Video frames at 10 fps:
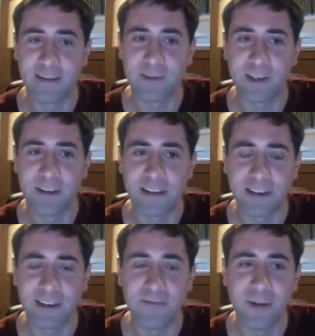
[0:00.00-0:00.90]
So it's a
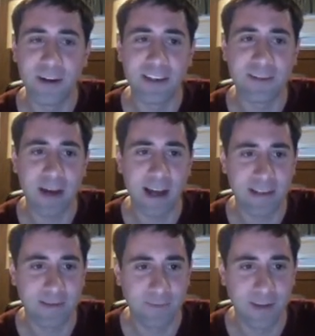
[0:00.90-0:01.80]
humongous
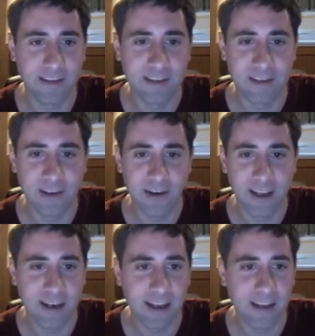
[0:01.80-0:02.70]
patch, and let's just go
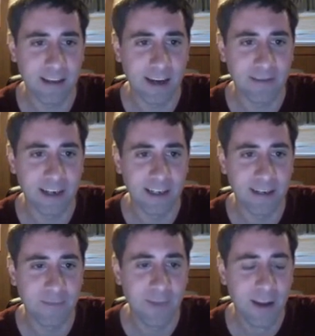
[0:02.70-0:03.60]
ahead and dive right
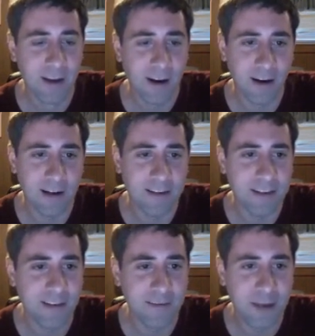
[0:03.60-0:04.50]
in. All right,
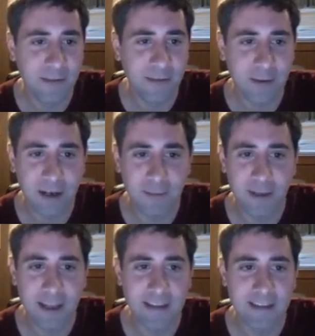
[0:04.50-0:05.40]
general PvP
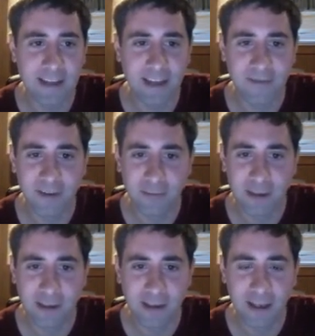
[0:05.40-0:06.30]
updates. They fiddled with
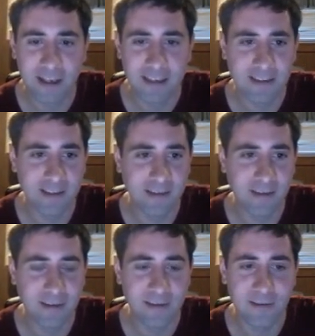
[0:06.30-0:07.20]
the client, so you
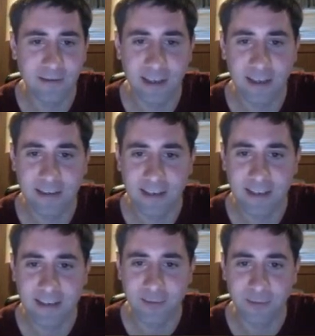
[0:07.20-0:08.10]
can do things like
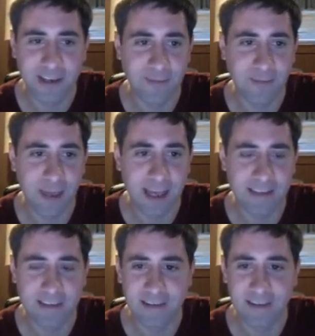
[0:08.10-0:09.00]
suppress
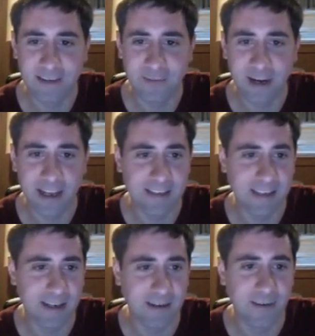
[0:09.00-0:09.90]

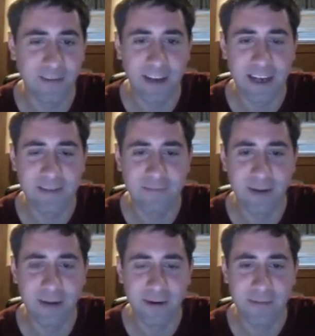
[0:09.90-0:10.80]
notification
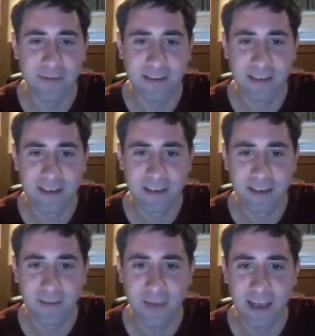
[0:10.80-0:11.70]
pop-ups,
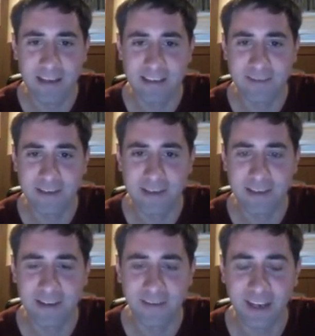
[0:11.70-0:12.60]
mass dismiss
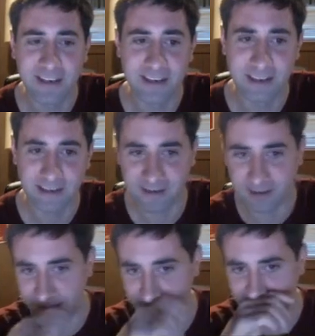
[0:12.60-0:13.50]
notifications. That's
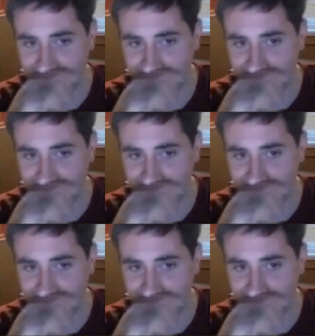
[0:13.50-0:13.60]
good.